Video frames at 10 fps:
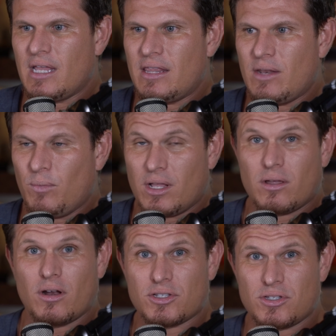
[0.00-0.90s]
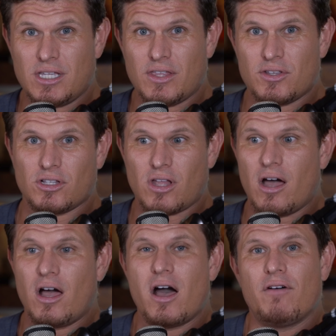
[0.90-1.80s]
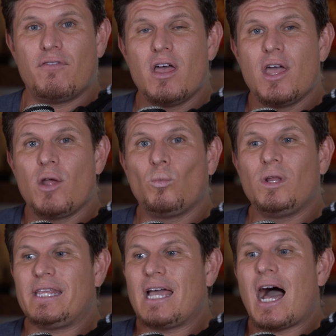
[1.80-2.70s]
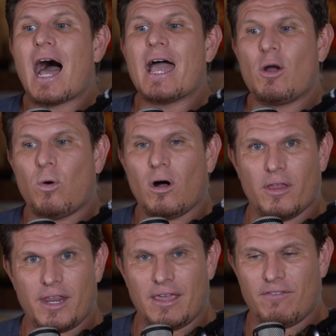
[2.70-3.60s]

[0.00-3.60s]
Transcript: And then we could also see that there's a lot of really high quality